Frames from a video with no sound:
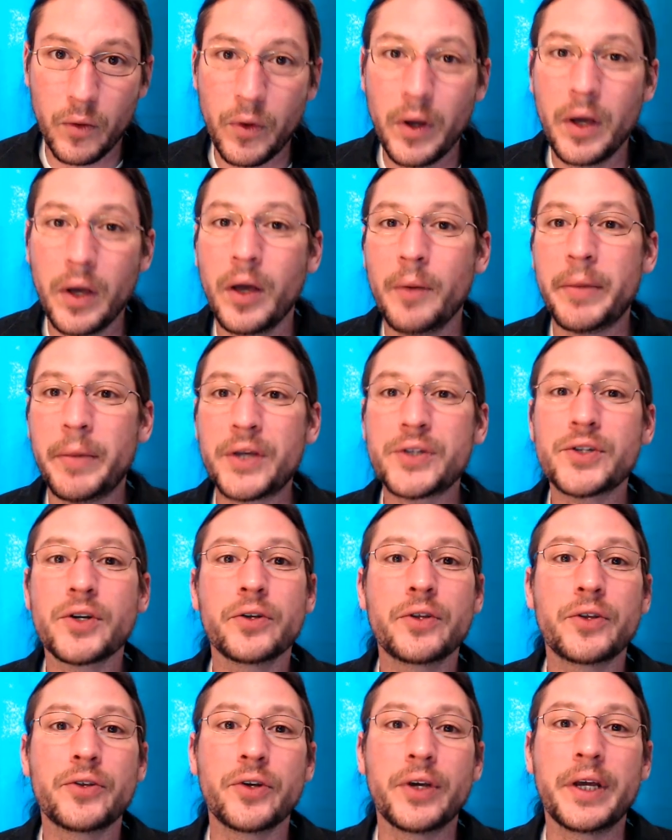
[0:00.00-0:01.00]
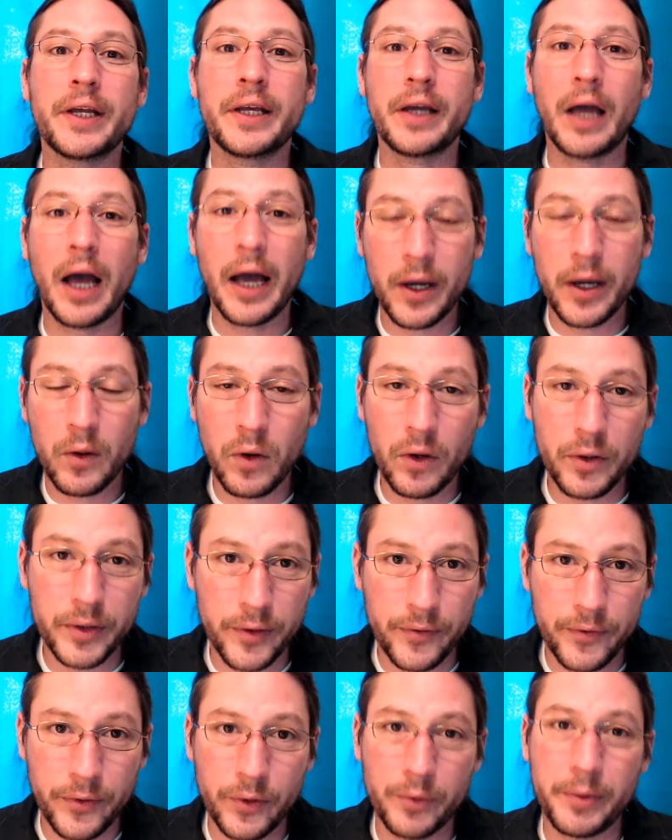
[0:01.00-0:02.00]
Make sure that they're getting high quality
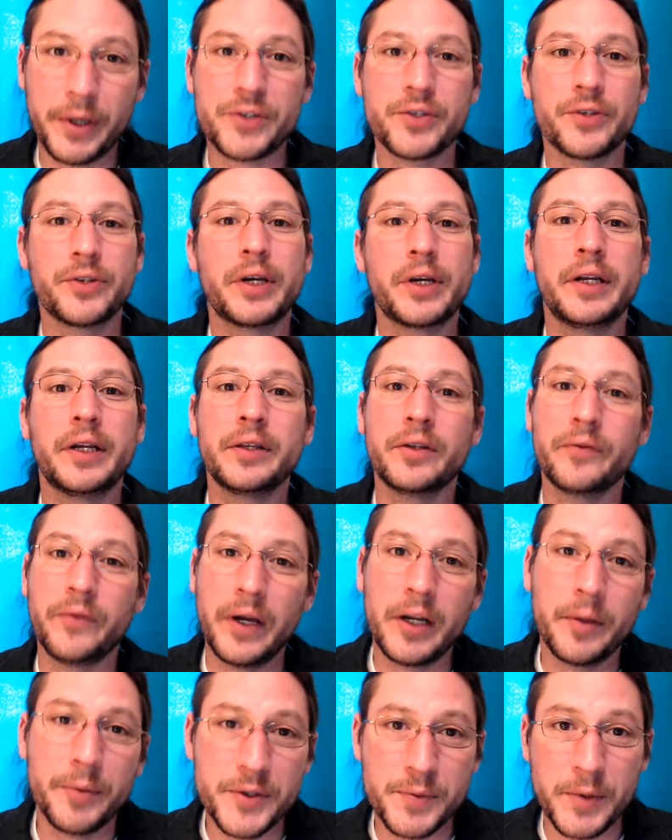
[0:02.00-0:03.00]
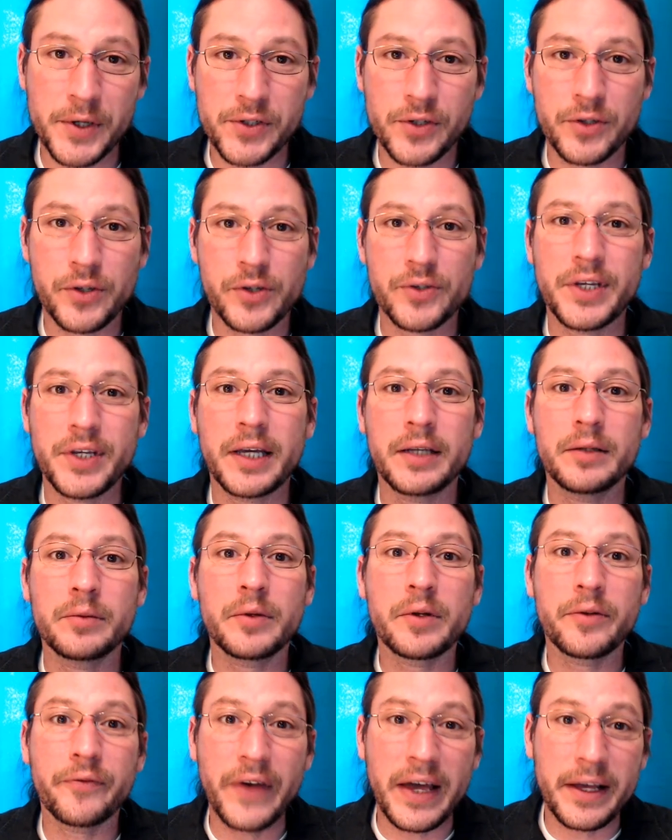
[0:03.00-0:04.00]
food. Make sure they're getting their vitamins. Make sure that you're taking them to
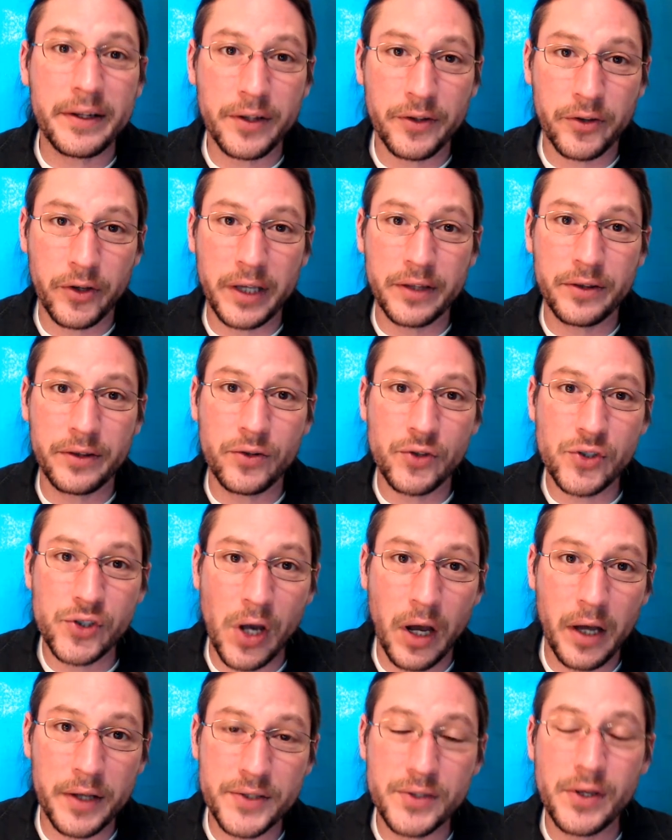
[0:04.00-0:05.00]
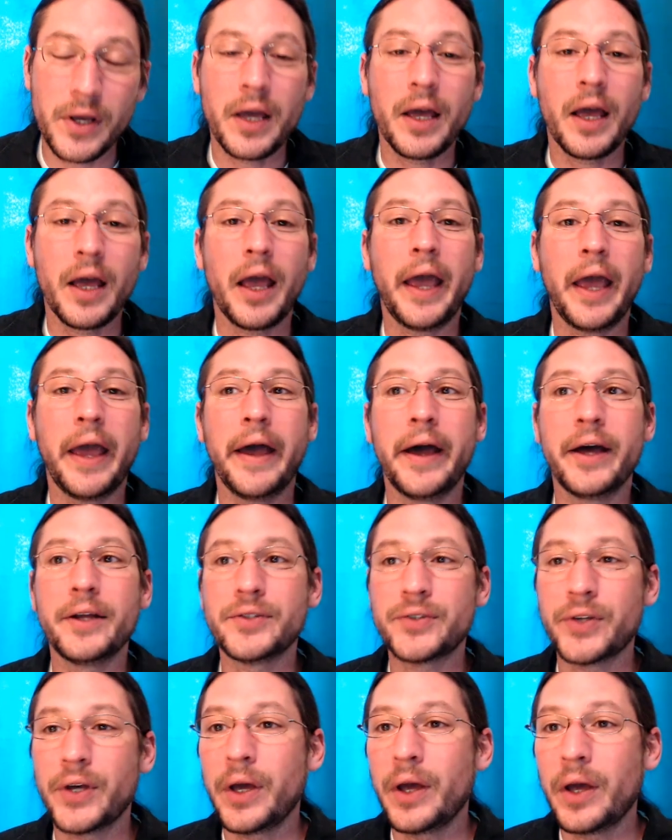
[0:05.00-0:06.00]
the vet, that they're getting their shots.
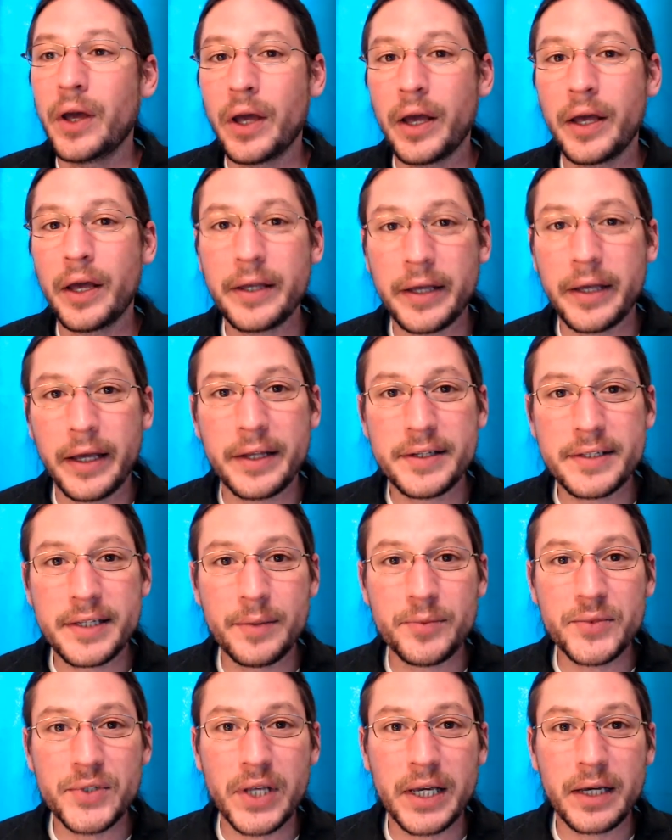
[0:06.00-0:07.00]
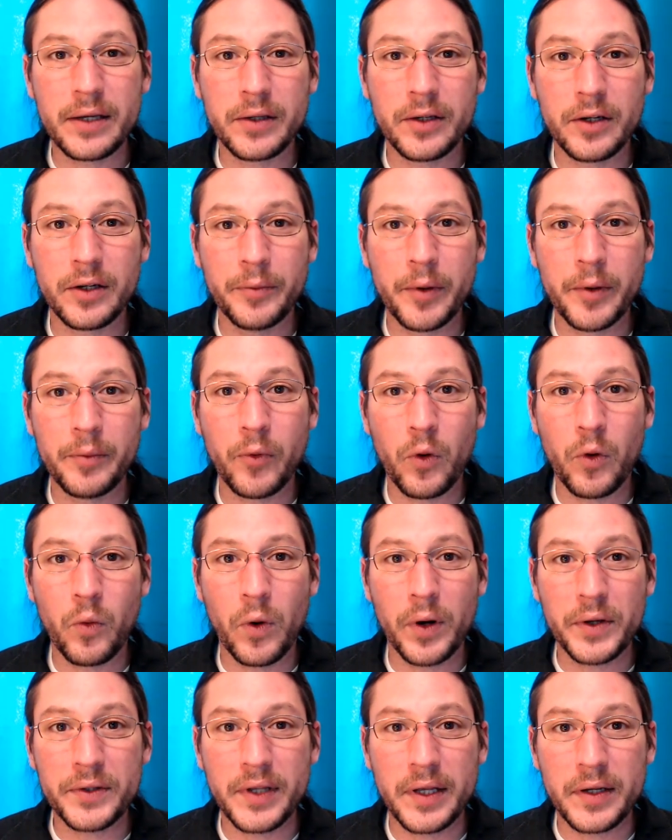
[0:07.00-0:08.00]
And it seems like a little bit more
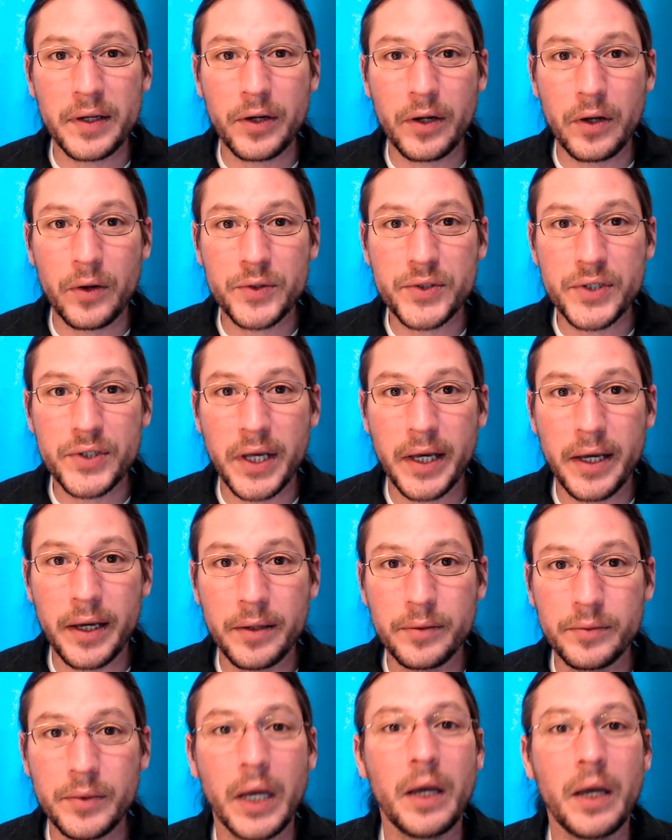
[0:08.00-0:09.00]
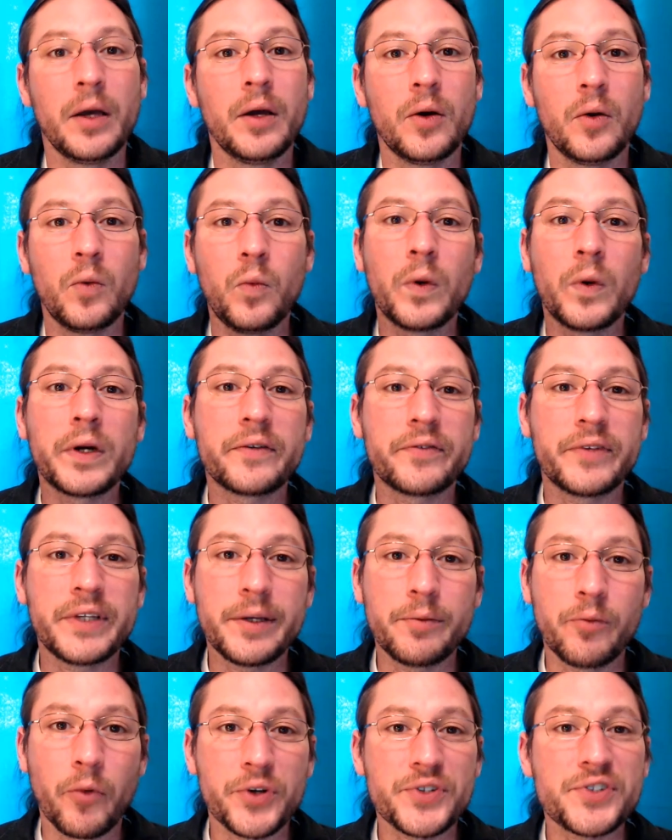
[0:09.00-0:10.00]
work than, say, one of the
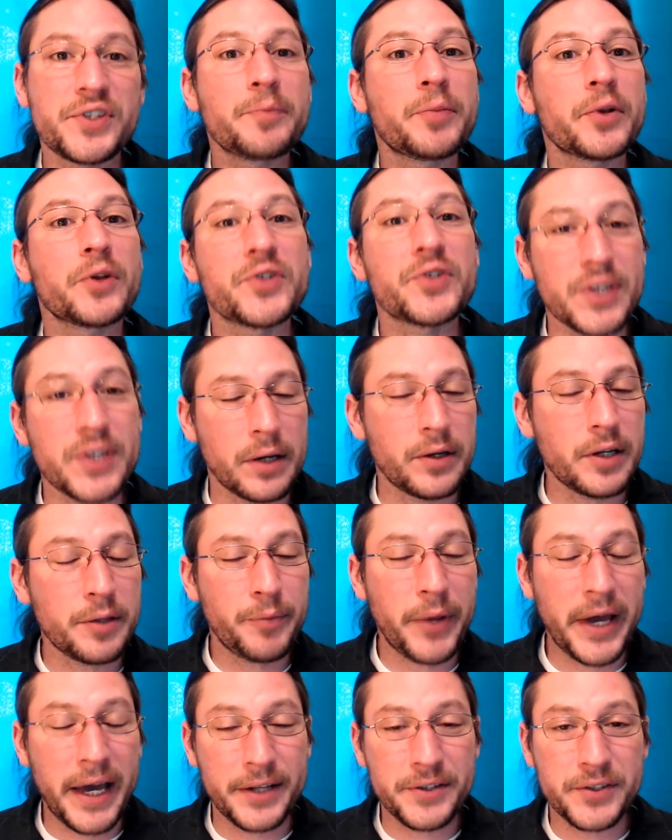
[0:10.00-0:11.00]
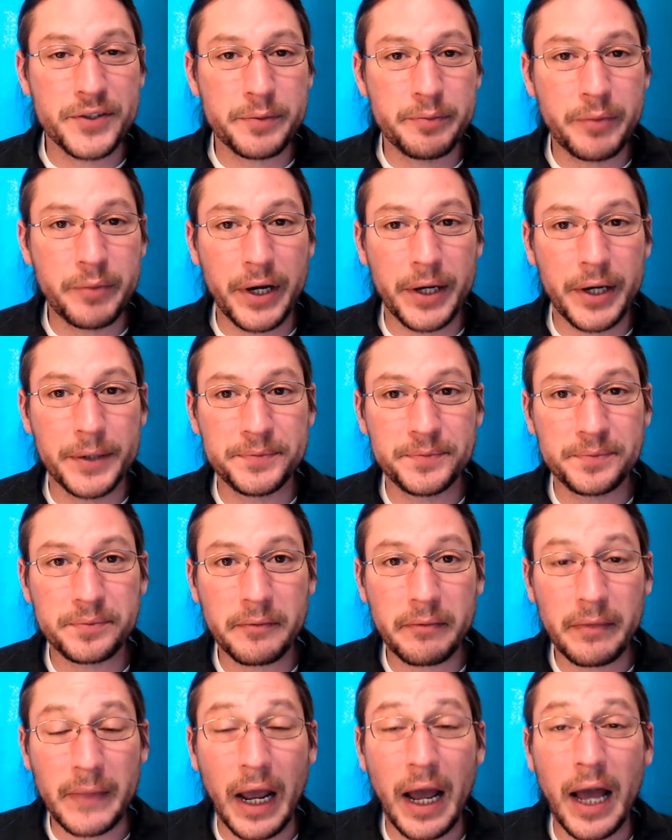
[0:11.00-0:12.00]
more simpler sounding pets, but
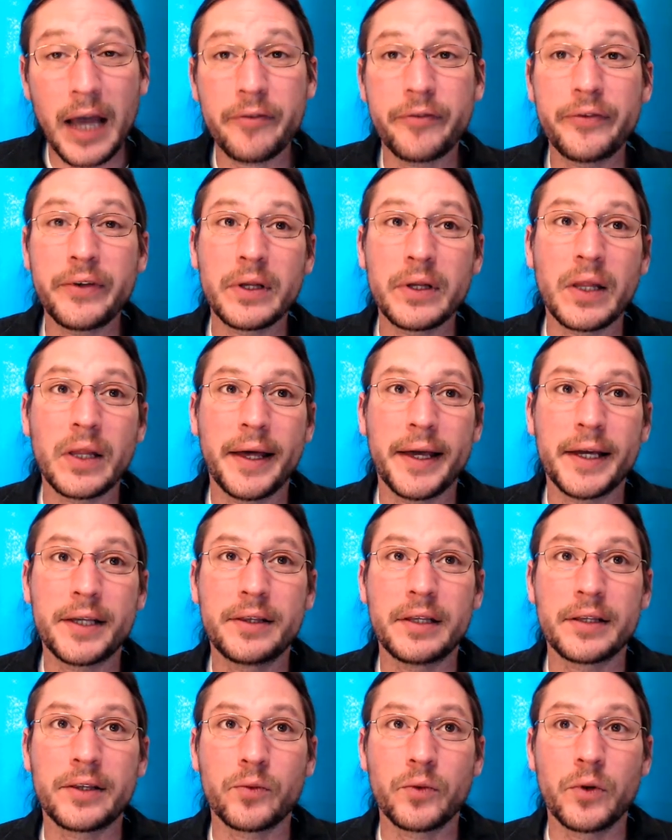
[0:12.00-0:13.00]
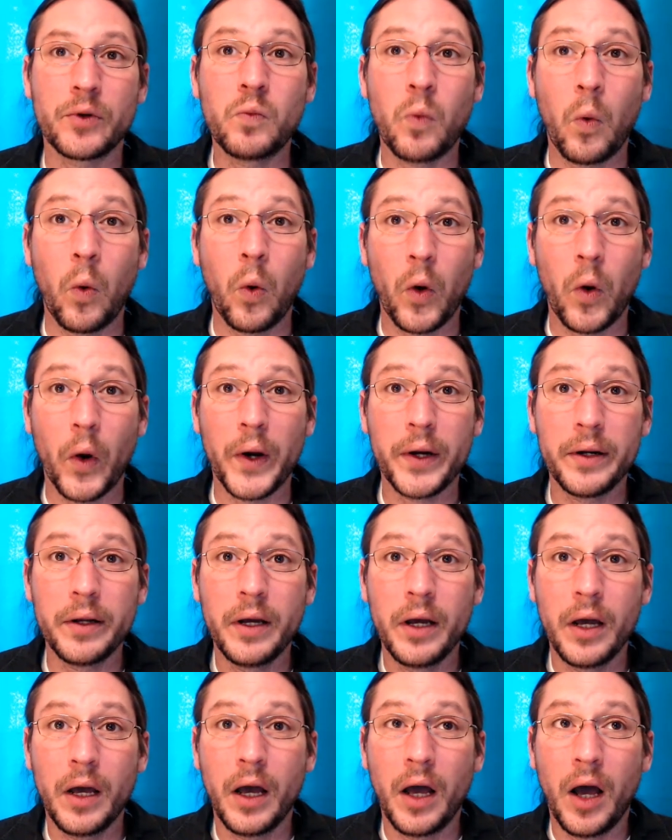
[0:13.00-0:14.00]
I feel like that the reward
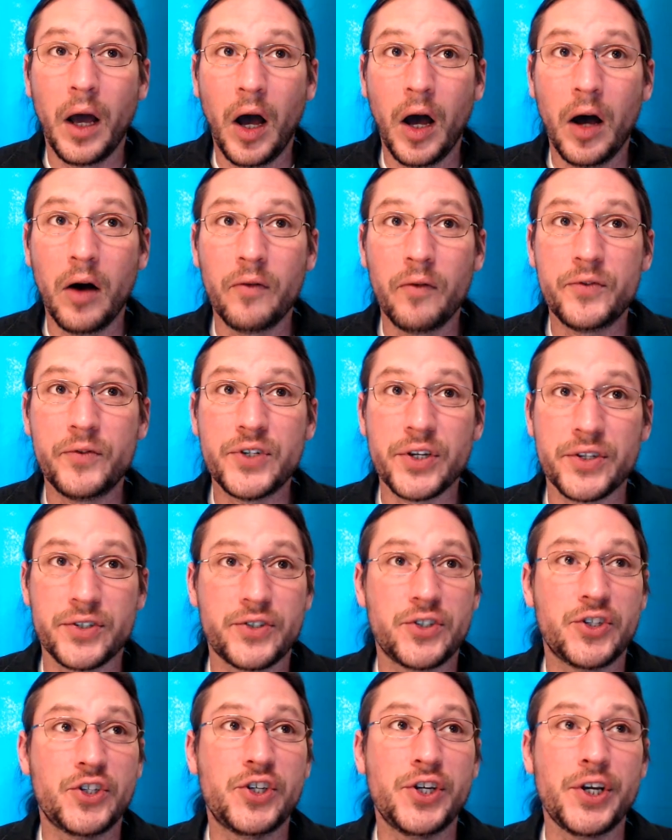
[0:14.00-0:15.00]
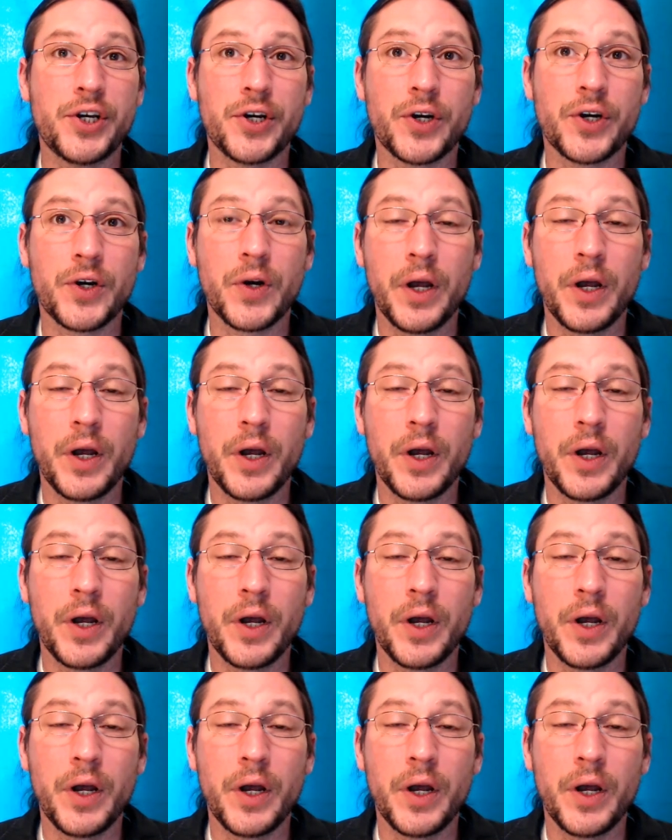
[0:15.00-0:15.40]
of just sheer,